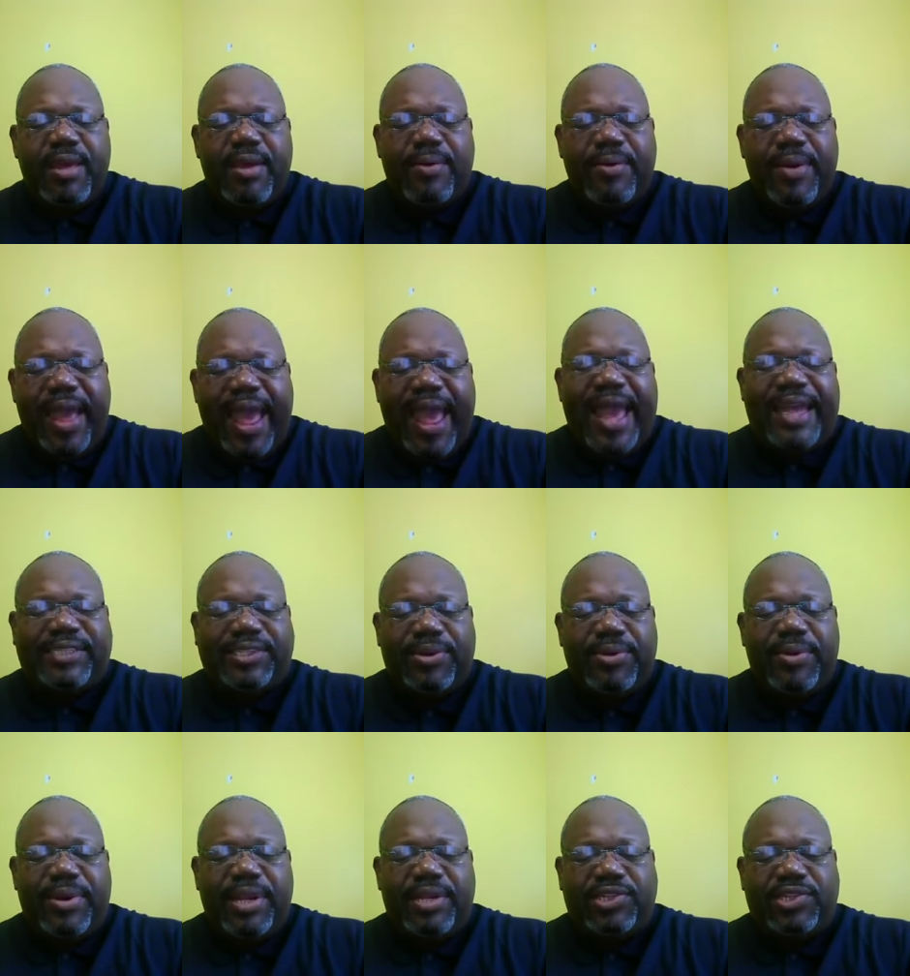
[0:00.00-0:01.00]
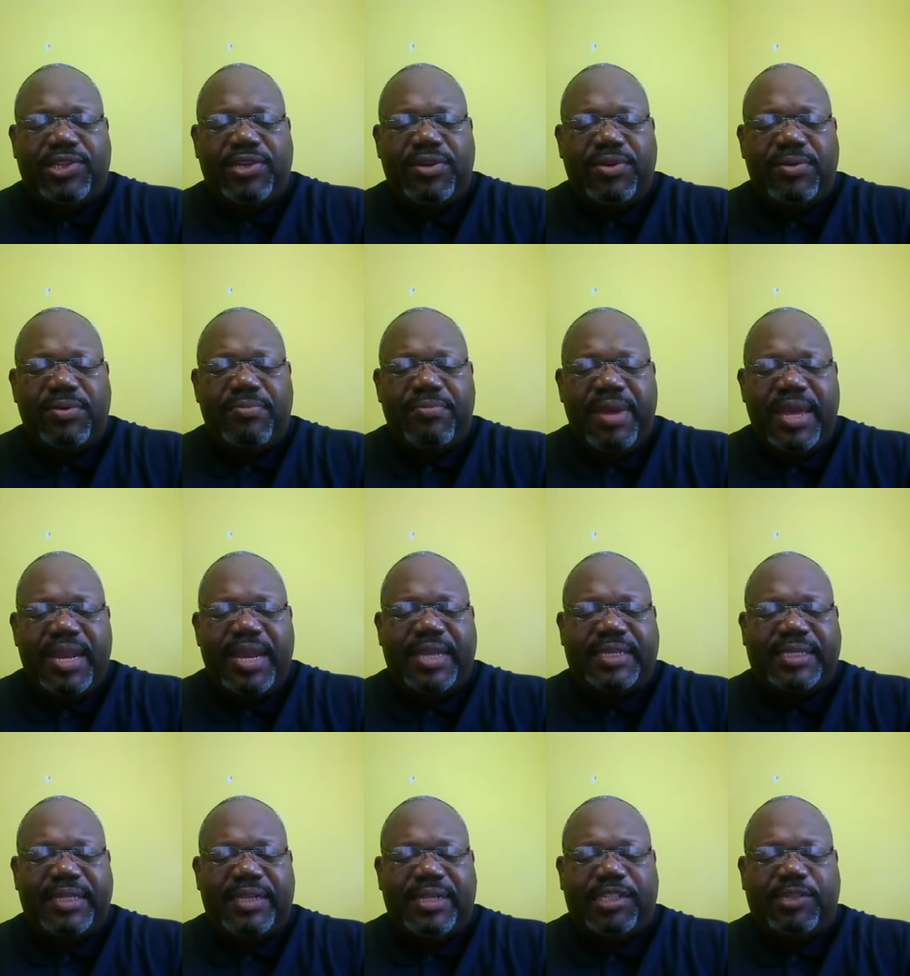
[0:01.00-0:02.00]
We ask, Lord, that you meet
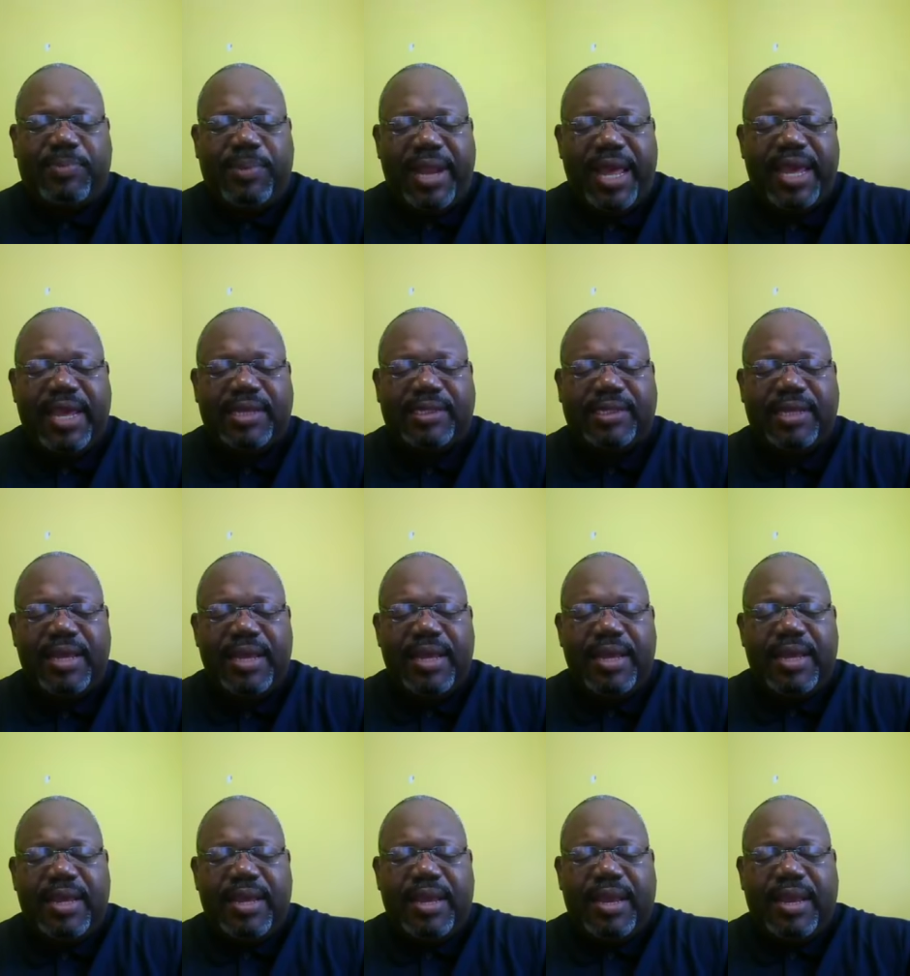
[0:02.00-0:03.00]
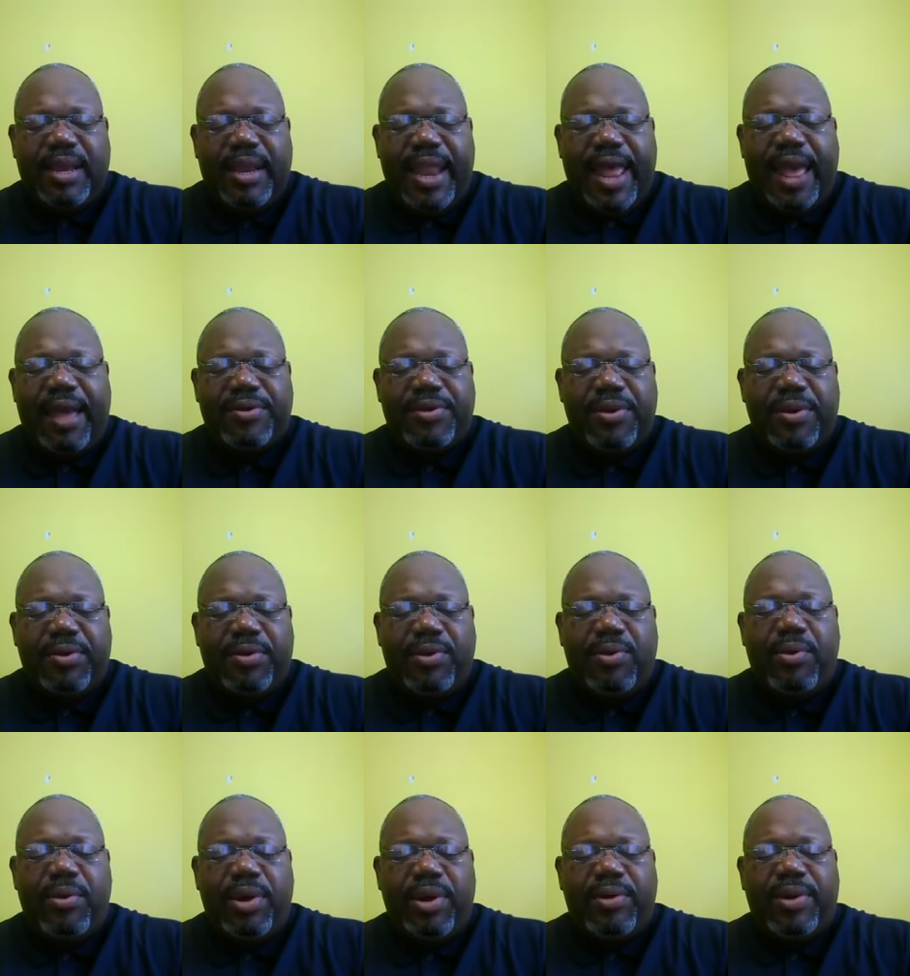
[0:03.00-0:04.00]
us in this place and allow your
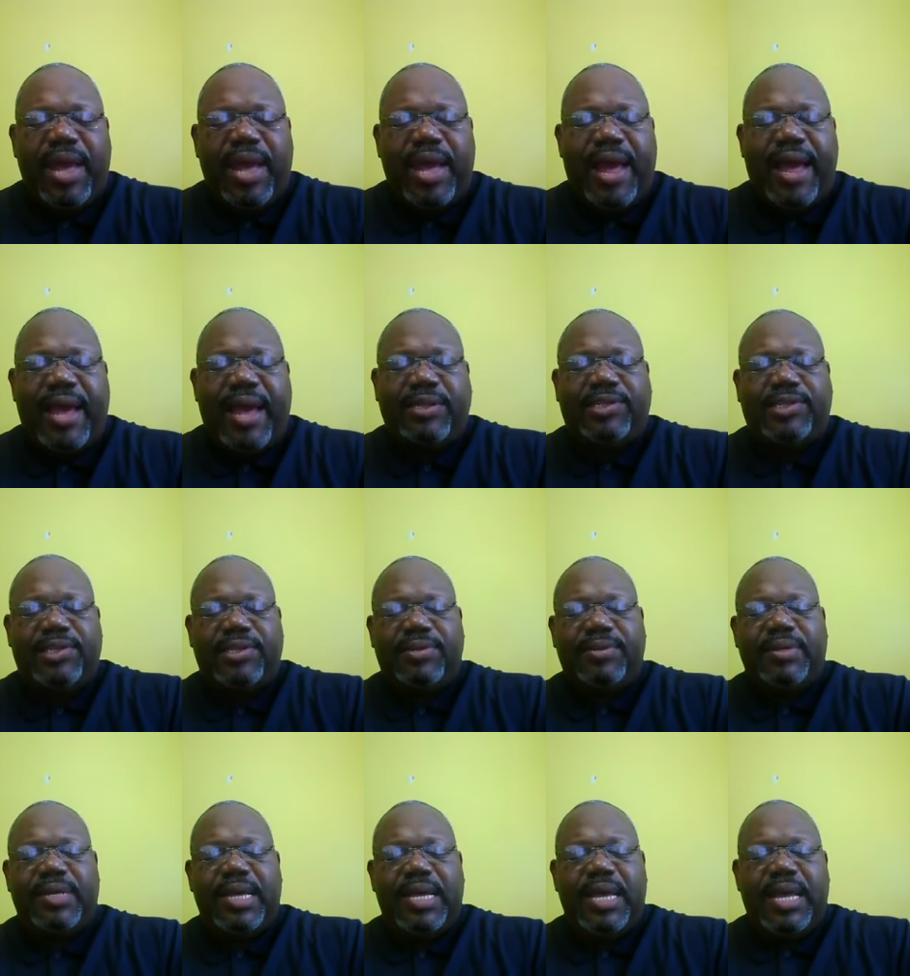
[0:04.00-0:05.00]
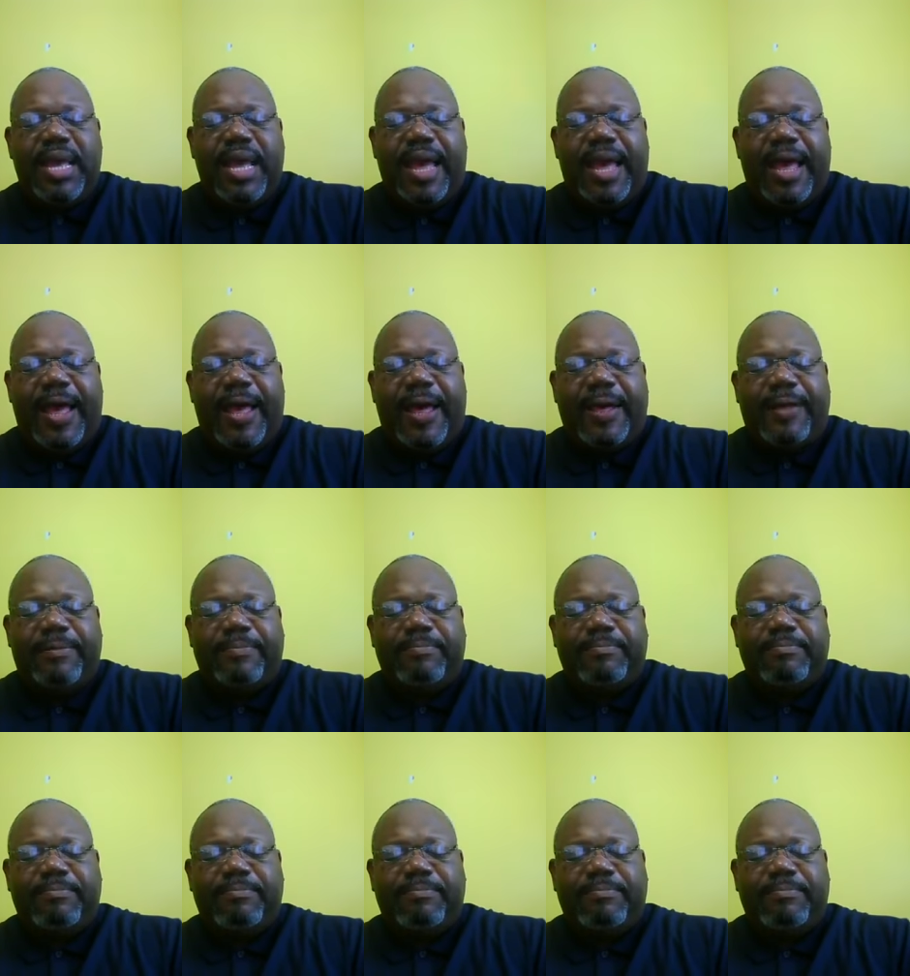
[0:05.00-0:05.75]
glory, O oh God, to uh,